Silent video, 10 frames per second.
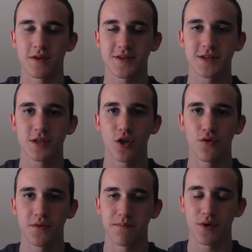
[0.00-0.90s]
it's
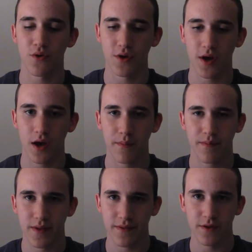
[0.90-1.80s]
slow to build up,
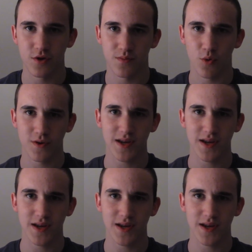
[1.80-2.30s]
and there's more